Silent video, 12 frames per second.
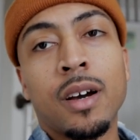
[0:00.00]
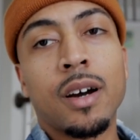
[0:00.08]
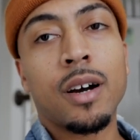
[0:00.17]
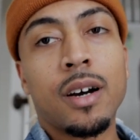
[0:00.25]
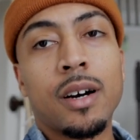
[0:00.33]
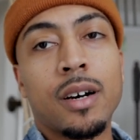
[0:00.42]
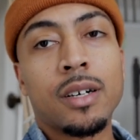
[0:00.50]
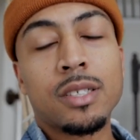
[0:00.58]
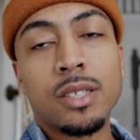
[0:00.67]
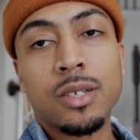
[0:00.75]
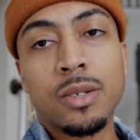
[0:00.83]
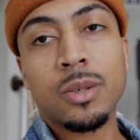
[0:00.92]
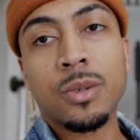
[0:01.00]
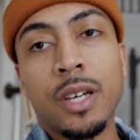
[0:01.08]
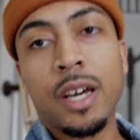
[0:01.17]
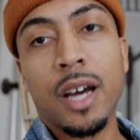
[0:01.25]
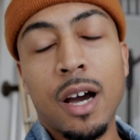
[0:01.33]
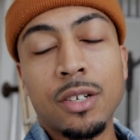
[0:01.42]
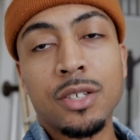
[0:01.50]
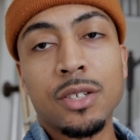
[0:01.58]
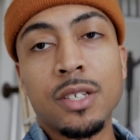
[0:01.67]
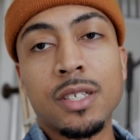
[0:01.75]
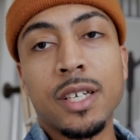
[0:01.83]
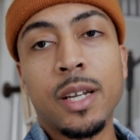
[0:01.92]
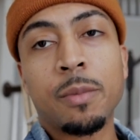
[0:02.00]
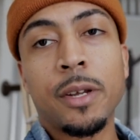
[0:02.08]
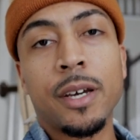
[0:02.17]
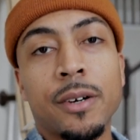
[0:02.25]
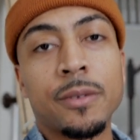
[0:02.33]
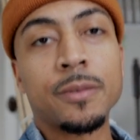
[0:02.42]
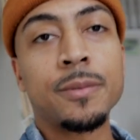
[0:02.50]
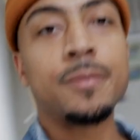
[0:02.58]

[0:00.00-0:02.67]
Uh, so yeah, I'll show you the setup now.